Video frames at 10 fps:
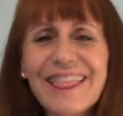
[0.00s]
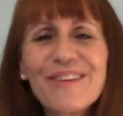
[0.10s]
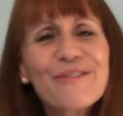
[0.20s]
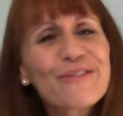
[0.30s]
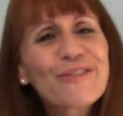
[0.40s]

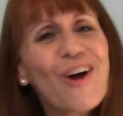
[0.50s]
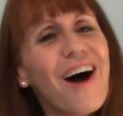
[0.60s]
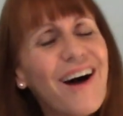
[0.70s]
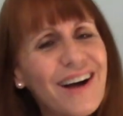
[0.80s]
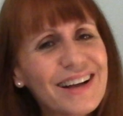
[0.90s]
the
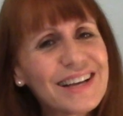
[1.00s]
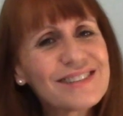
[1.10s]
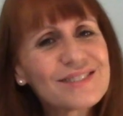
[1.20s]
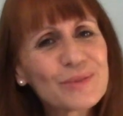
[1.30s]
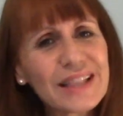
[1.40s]
frog
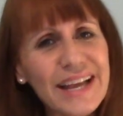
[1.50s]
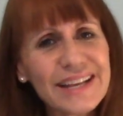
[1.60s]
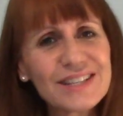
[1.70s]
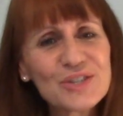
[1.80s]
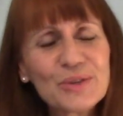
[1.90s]
is
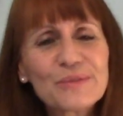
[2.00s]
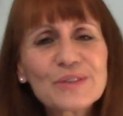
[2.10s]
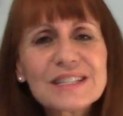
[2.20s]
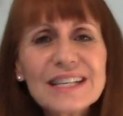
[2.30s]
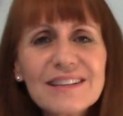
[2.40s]
related to
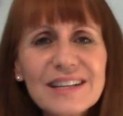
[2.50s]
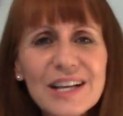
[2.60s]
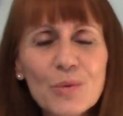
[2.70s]
fertility.